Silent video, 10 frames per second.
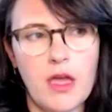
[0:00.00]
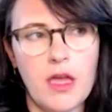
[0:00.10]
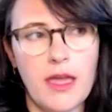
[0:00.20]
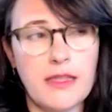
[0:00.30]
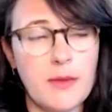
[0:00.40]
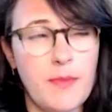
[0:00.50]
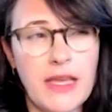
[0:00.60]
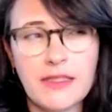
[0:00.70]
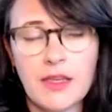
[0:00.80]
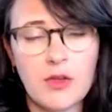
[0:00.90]
It
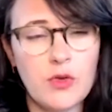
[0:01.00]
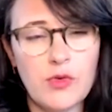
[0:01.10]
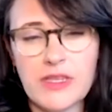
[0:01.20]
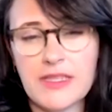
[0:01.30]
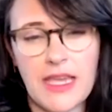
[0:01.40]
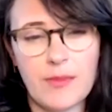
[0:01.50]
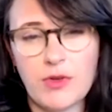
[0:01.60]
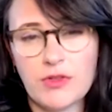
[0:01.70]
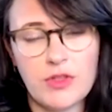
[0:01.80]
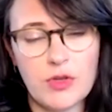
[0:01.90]
depends on who is
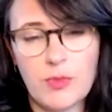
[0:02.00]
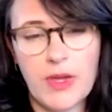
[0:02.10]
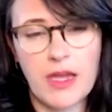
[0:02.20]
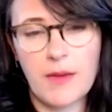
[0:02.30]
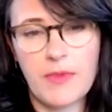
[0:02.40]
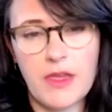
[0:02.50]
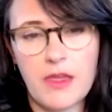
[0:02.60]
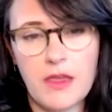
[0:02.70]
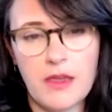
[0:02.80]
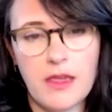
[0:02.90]
able to pick up
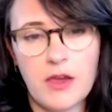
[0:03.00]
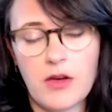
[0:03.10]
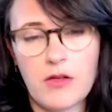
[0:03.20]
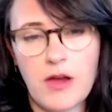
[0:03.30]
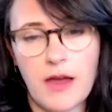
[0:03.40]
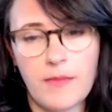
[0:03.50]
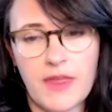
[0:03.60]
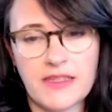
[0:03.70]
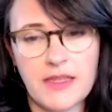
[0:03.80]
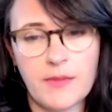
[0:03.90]
the gear.
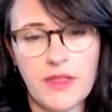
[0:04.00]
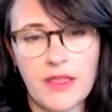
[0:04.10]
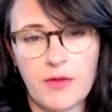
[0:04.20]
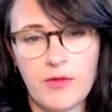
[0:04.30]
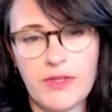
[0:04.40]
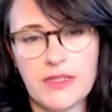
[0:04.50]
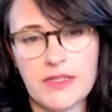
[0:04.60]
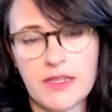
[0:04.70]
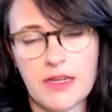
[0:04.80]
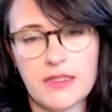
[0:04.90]
That's something that will be
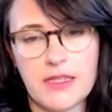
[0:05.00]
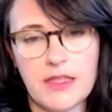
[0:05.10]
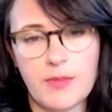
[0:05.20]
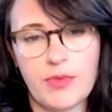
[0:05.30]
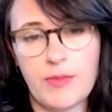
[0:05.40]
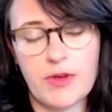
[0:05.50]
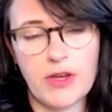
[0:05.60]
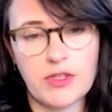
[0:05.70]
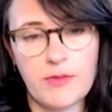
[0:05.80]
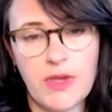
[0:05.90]
discussed at the
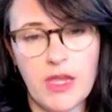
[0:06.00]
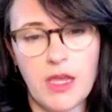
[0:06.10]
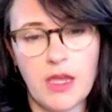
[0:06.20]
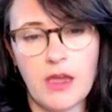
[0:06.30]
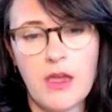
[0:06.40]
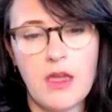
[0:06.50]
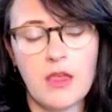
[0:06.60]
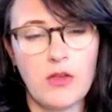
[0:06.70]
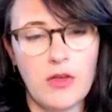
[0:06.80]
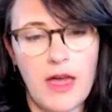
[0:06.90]
pre-production meeting.
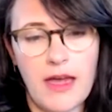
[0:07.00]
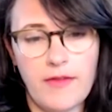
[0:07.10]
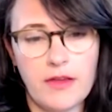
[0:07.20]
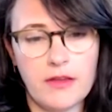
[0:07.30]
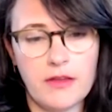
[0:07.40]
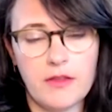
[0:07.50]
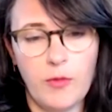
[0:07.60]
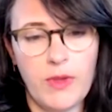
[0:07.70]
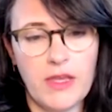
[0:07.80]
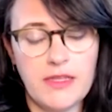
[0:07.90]

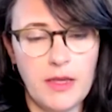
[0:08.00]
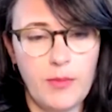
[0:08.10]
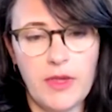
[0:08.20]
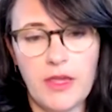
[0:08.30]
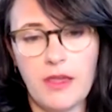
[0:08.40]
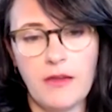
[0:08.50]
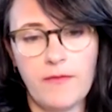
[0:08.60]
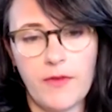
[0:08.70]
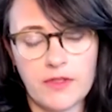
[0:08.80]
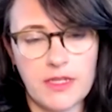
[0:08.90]
There'll be a DP,
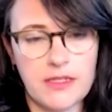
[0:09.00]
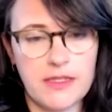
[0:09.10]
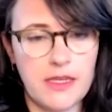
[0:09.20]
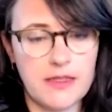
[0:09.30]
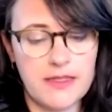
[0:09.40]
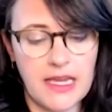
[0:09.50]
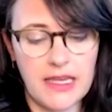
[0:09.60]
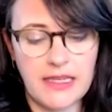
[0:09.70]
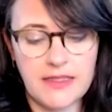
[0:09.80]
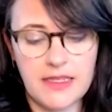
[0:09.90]
first AC and
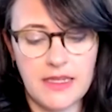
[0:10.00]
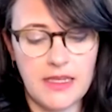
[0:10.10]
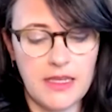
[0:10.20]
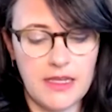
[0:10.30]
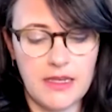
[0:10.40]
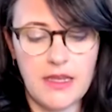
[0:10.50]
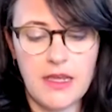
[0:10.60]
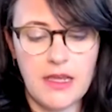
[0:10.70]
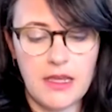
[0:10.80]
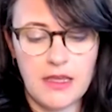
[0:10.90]
second AC, and
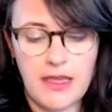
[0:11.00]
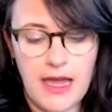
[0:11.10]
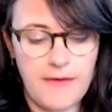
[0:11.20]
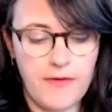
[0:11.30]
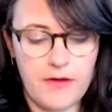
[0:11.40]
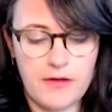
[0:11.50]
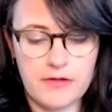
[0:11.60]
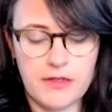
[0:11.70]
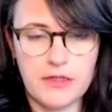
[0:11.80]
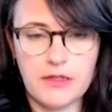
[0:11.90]
gaffer
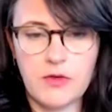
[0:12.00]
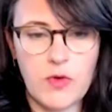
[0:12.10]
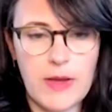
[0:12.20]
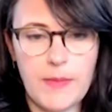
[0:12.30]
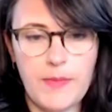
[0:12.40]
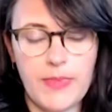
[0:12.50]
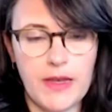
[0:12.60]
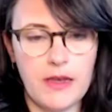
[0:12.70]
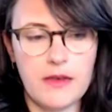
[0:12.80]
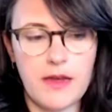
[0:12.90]
and grip, and